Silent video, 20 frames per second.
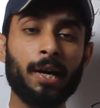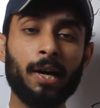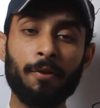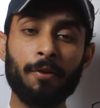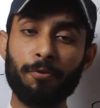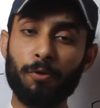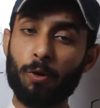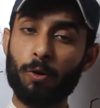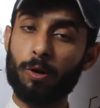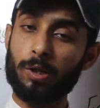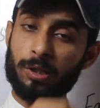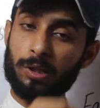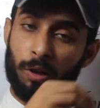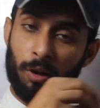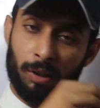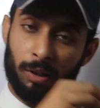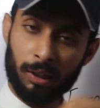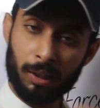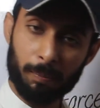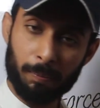force
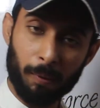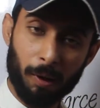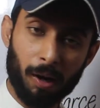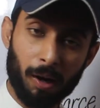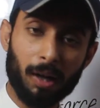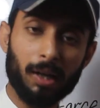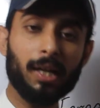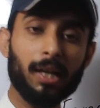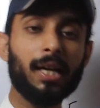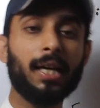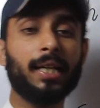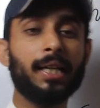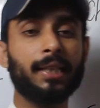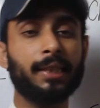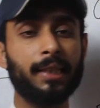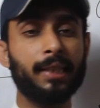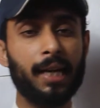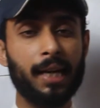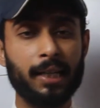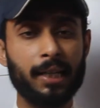on the ball.
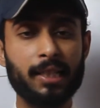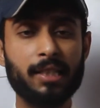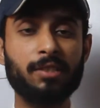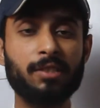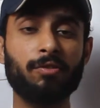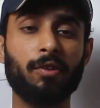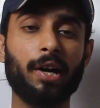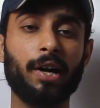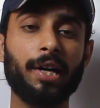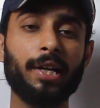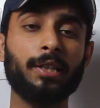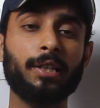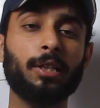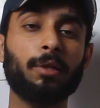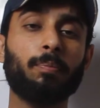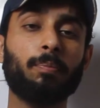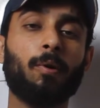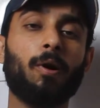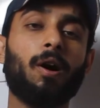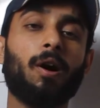That is why the
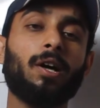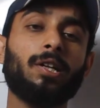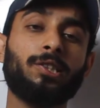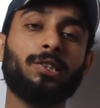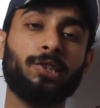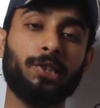ball